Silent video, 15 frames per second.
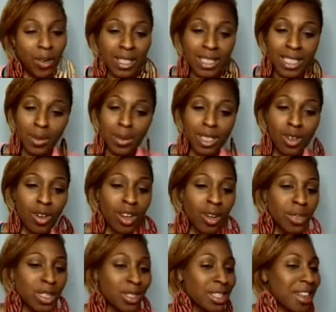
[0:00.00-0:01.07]
see what's going on
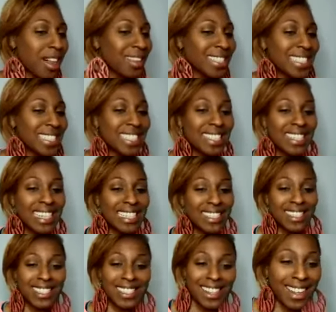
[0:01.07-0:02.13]
with those dollars and
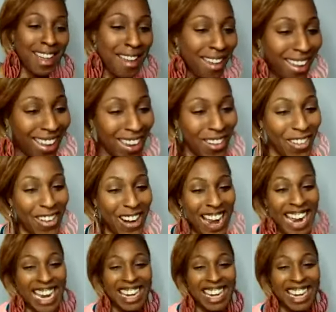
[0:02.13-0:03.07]
cents, right?